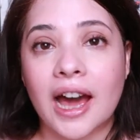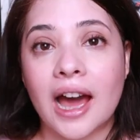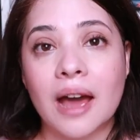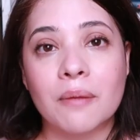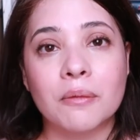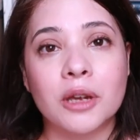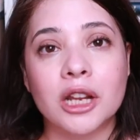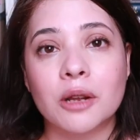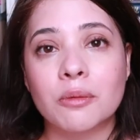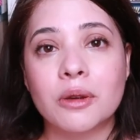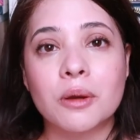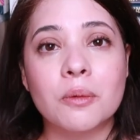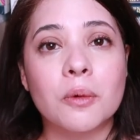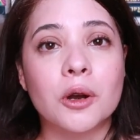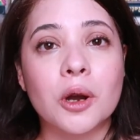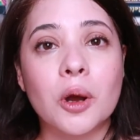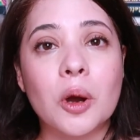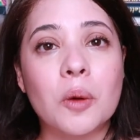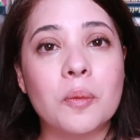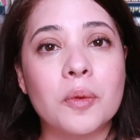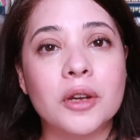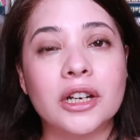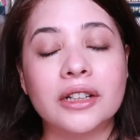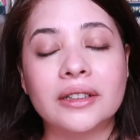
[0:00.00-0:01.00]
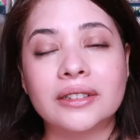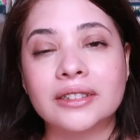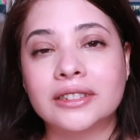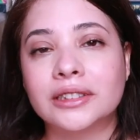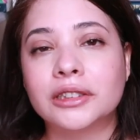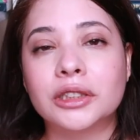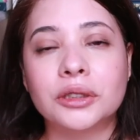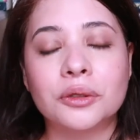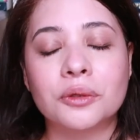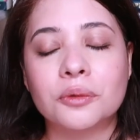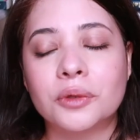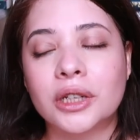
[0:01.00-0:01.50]
I'm gonna be more open
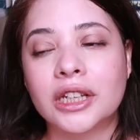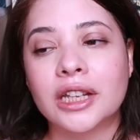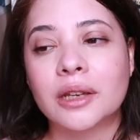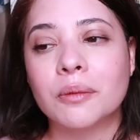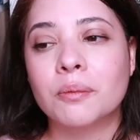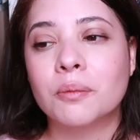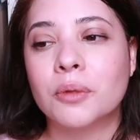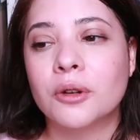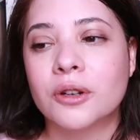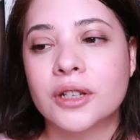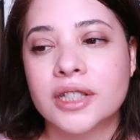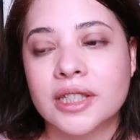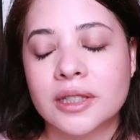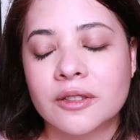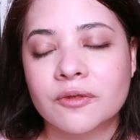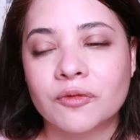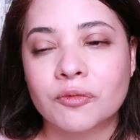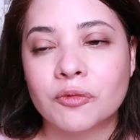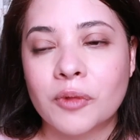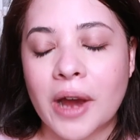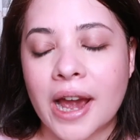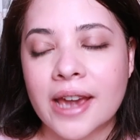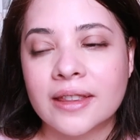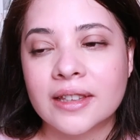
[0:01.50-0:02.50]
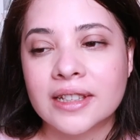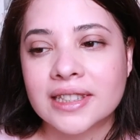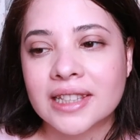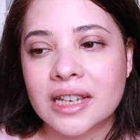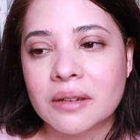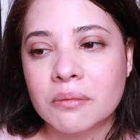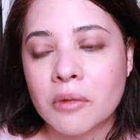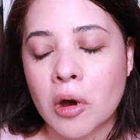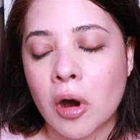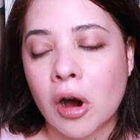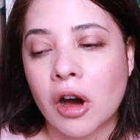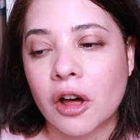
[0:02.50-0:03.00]
to reading books by the
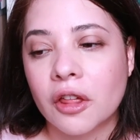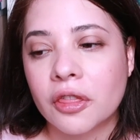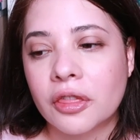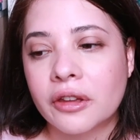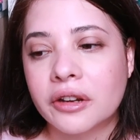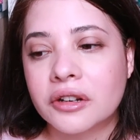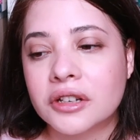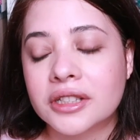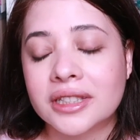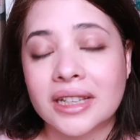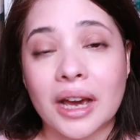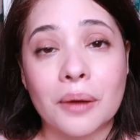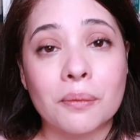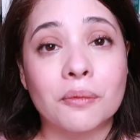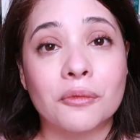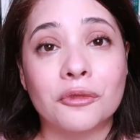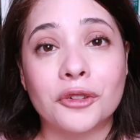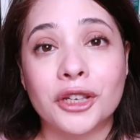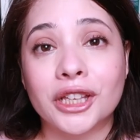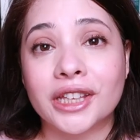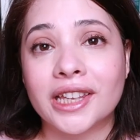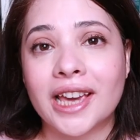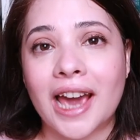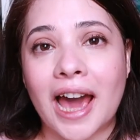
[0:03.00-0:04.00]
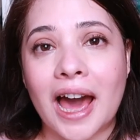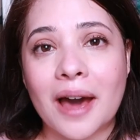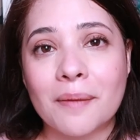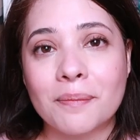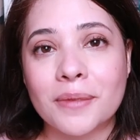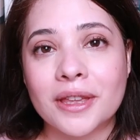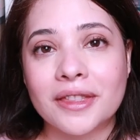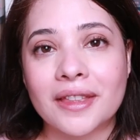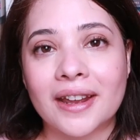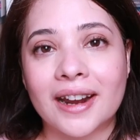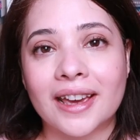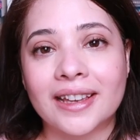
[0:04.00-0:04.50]
same authors. I'm really
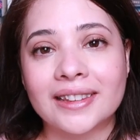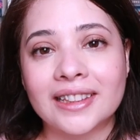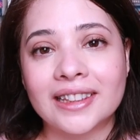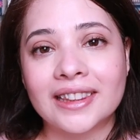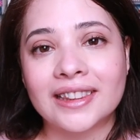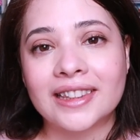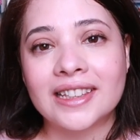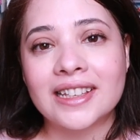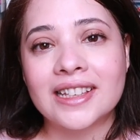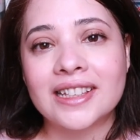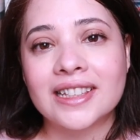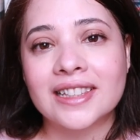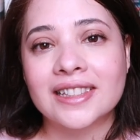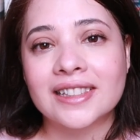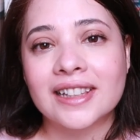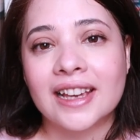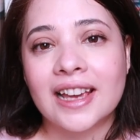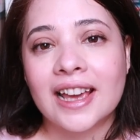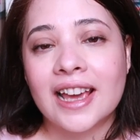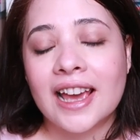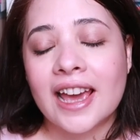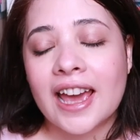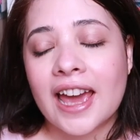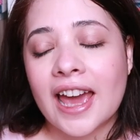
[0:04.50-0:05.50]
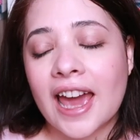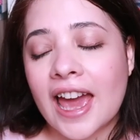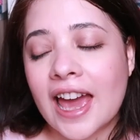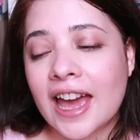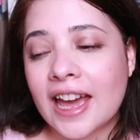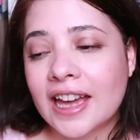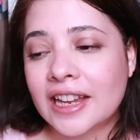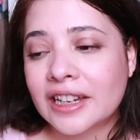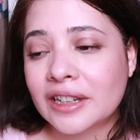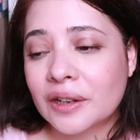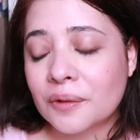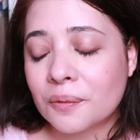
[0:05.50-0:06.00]
happy that I did this.
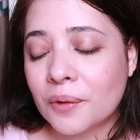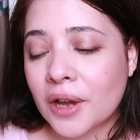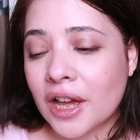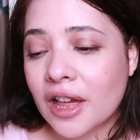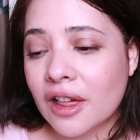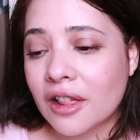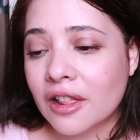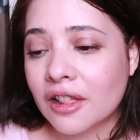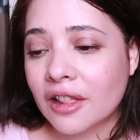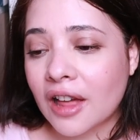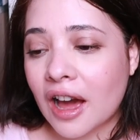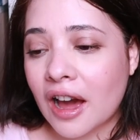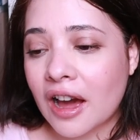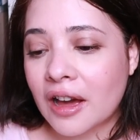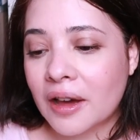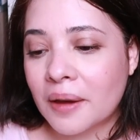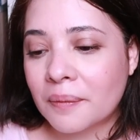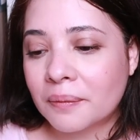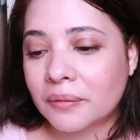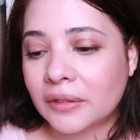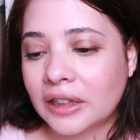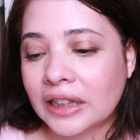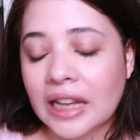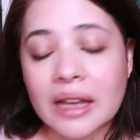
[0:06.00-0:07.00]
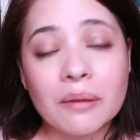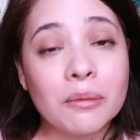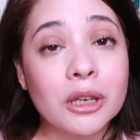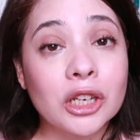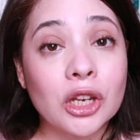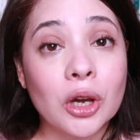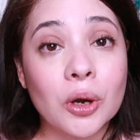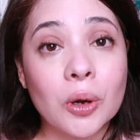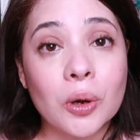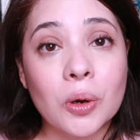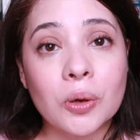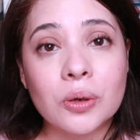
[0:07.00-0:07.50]
And well, let me
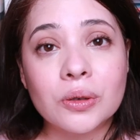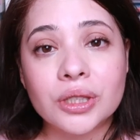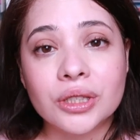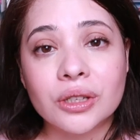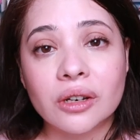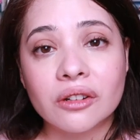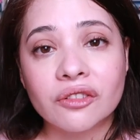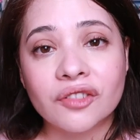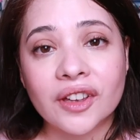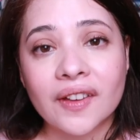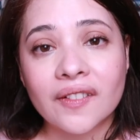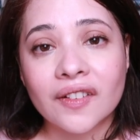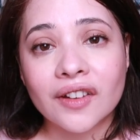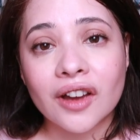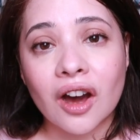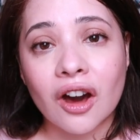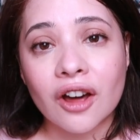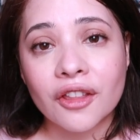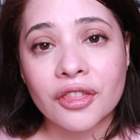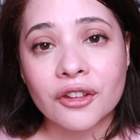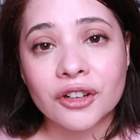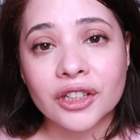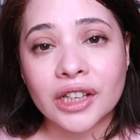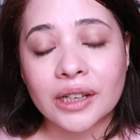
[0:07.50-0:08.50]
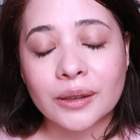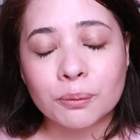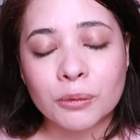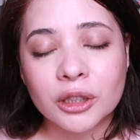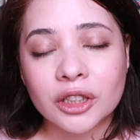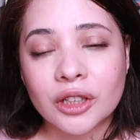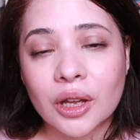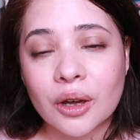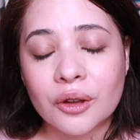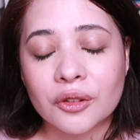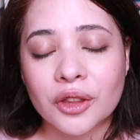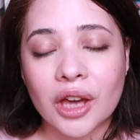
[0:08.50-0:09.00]
know who's your favorite author down
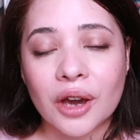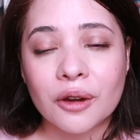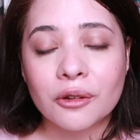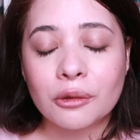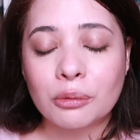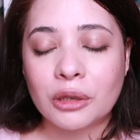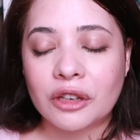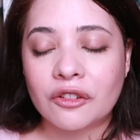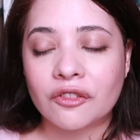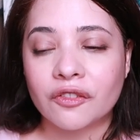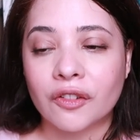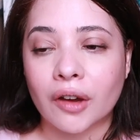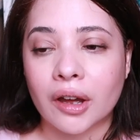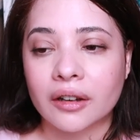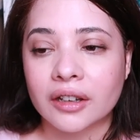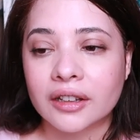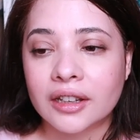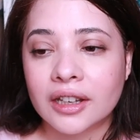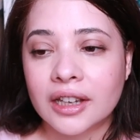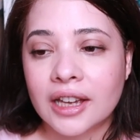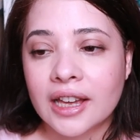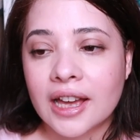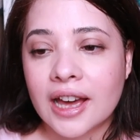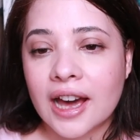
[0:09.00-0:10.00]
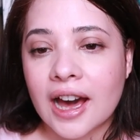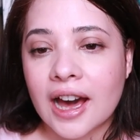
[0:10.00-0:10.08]
below. That would be fun.